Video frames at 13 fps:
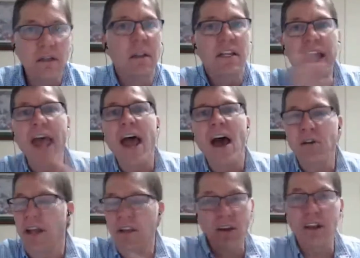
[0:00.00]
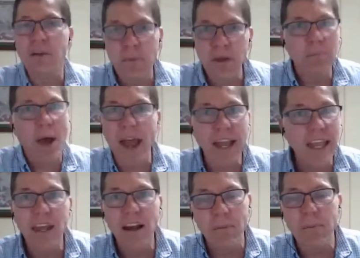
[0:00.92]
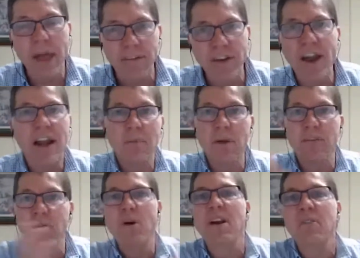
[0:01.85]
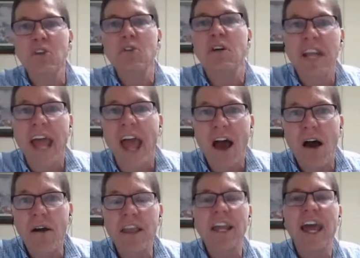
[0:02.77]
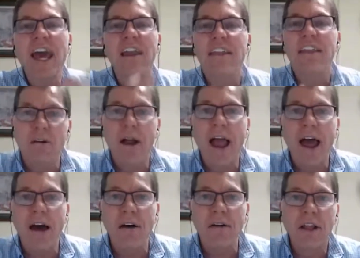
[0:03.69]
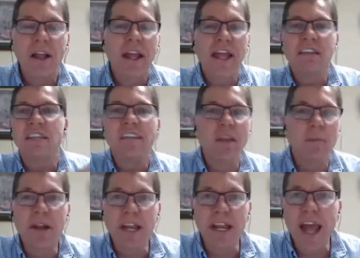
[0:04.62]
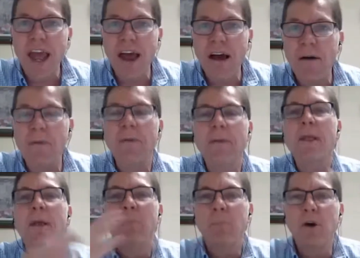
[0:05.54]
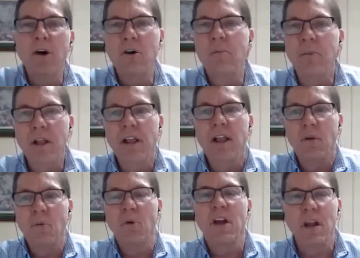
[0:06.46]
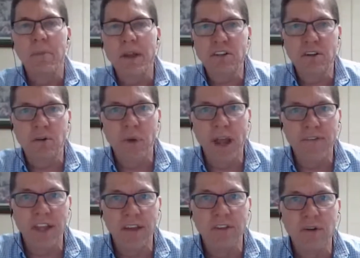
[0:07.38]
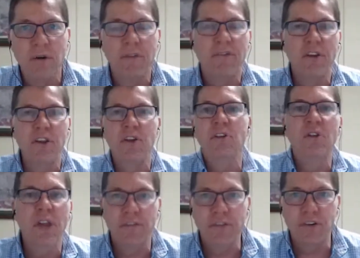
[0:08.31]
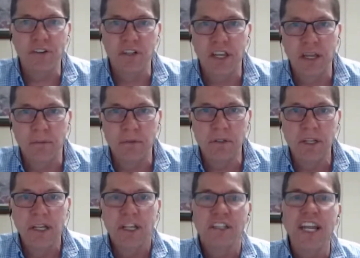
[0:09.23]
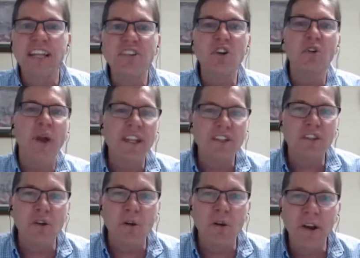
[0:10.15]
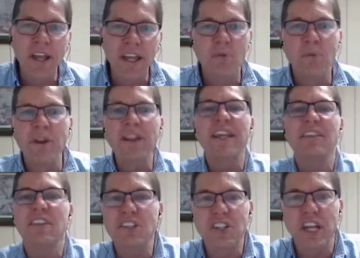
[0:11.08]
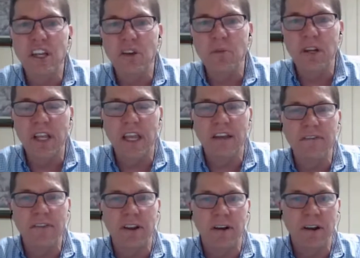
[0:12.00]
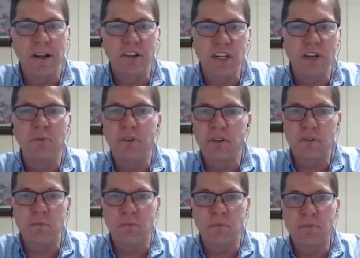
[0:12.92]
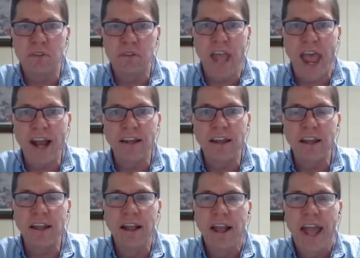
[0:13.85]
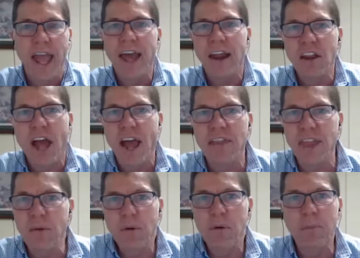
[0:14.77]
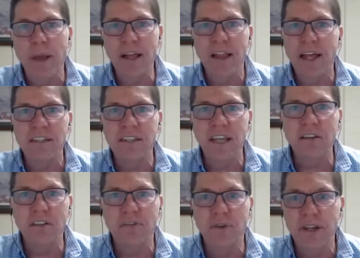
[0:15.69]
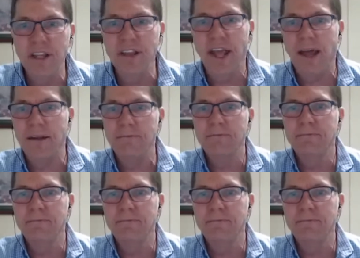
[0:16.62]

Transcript: Now you can buy again on Black Friday, but if you want to do it now and get ahead of the crowd and save that money now, boom, we're going to make sure we have the inventory for you and you get first dibs. See, that's a great story. It really is a genuine gift or a genuine tactic. And I think we would make a lot of sales if we did that.